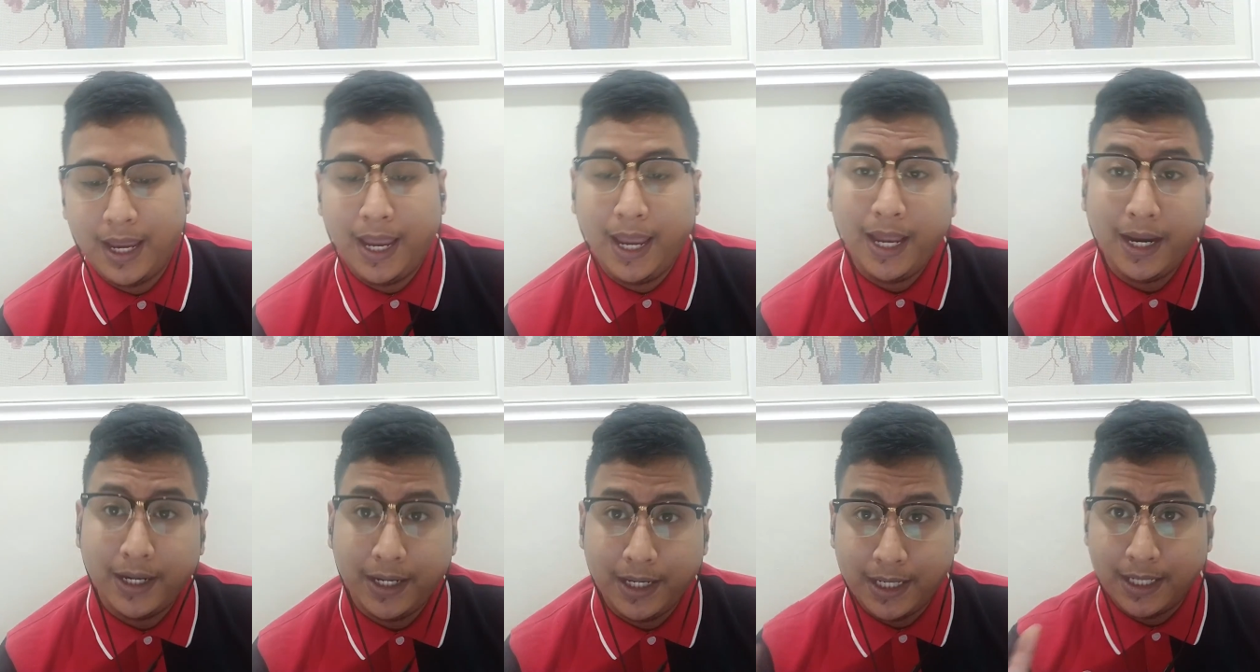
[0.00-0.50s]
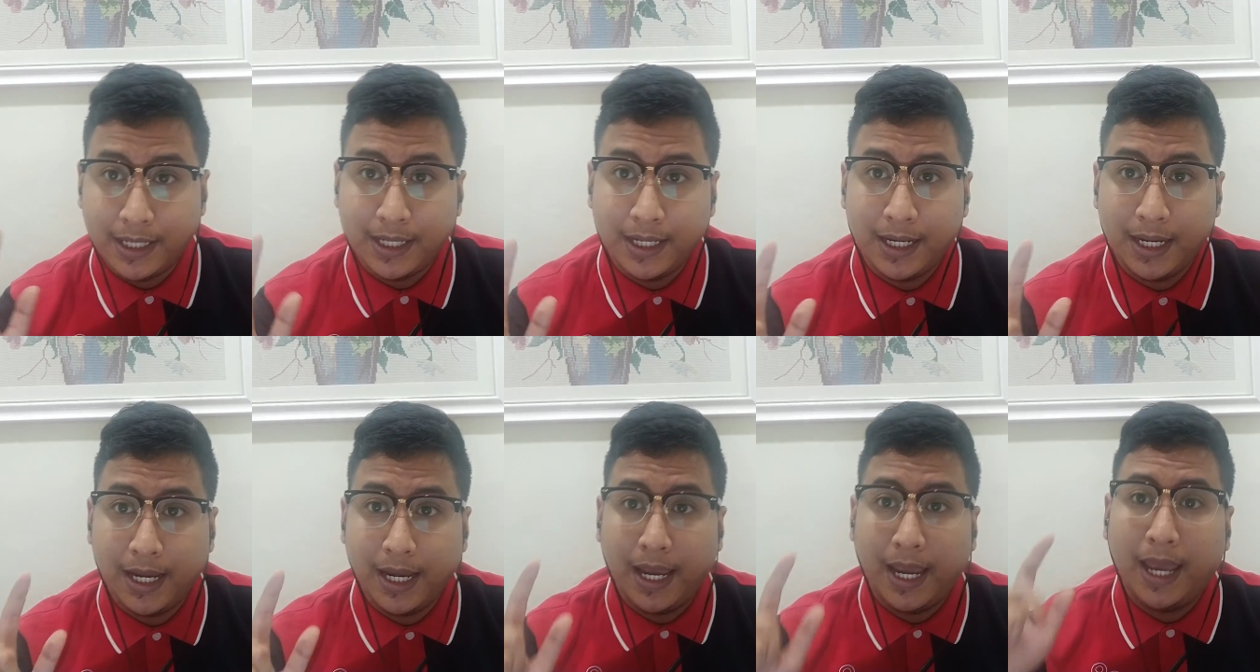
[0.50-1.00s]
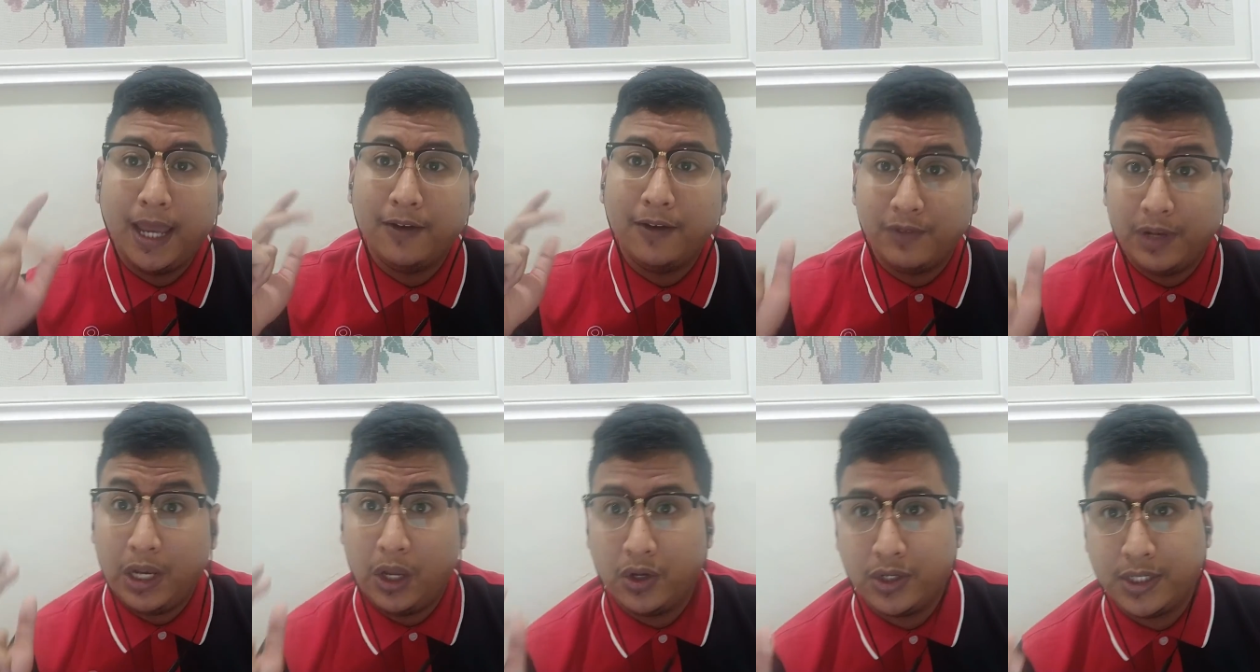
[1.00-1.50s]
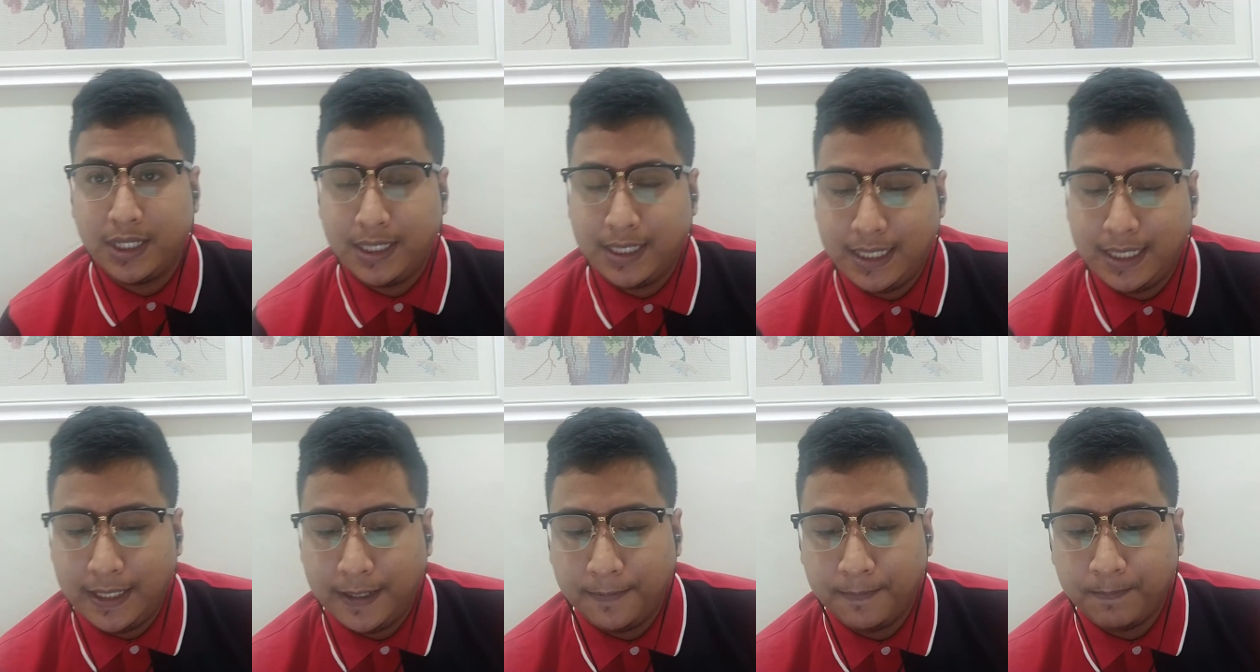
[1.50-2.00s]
area, and velocity.